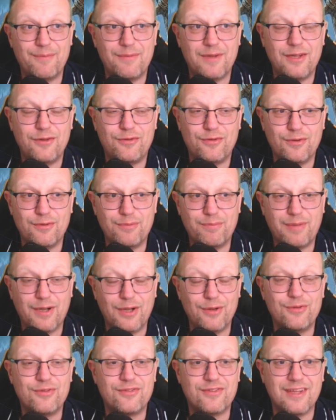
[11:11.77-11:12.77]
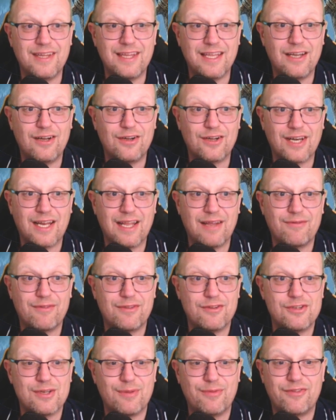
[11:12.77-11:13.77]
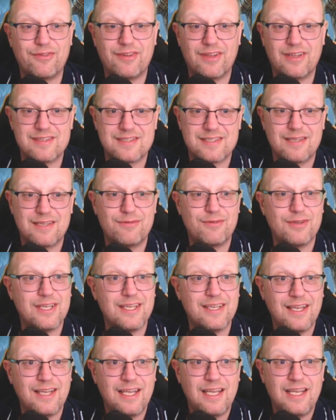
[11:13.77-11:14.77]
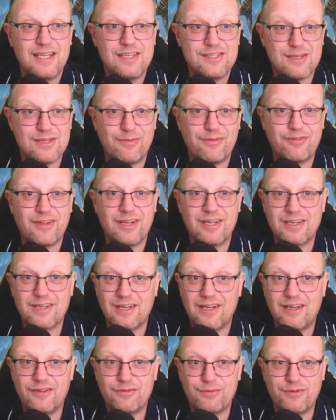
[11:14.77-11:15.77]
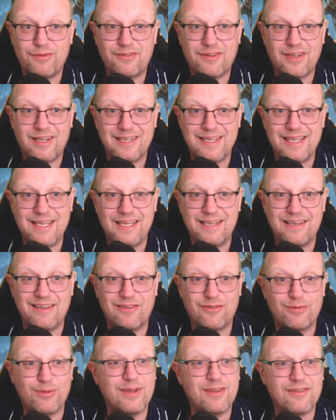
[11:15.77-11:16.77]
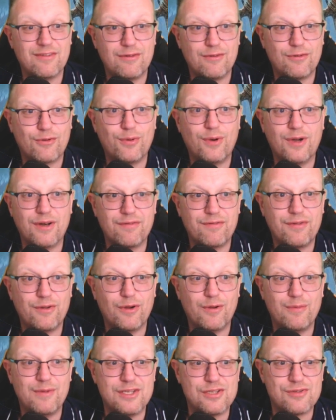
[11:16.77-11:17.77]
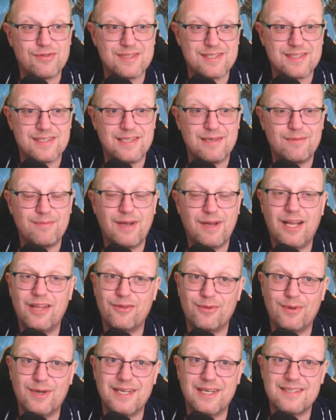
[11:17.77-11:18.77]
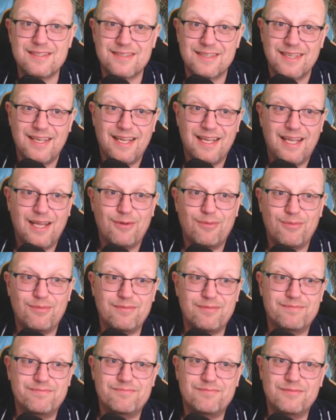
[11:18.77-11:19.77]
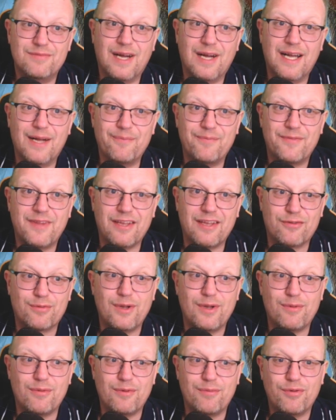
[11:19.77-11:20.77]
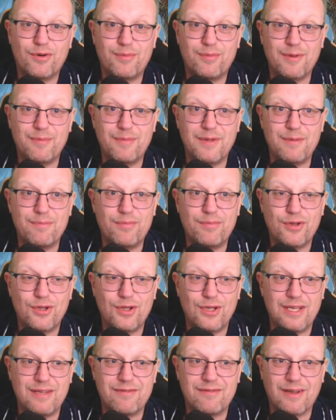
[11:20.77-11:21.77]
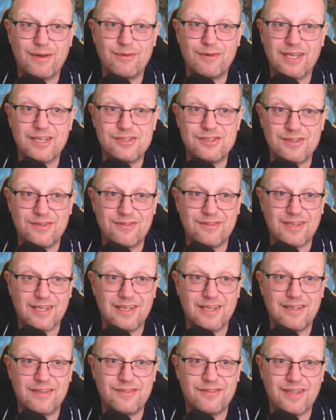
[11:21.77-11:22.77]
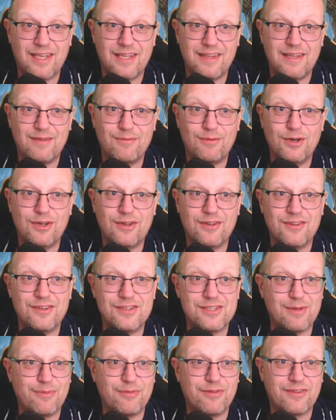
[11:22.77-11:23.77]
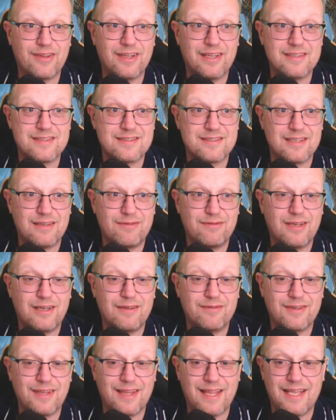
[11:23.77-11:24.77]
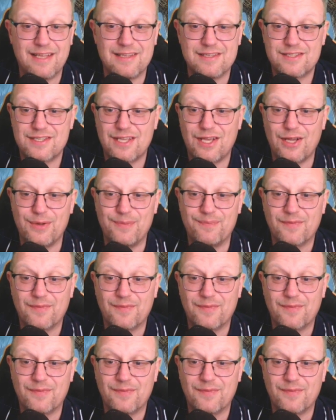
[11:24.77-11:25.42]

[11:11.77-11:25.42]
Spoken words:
little post that they are going to have the Jumpstart stuff here, Jumpstart cards will start hitting next week. So there's quite a few I'm interested in. But otherwise, next week will probably be purely Foundations cards, and then we'll look at the Jumpstart stuff after that. So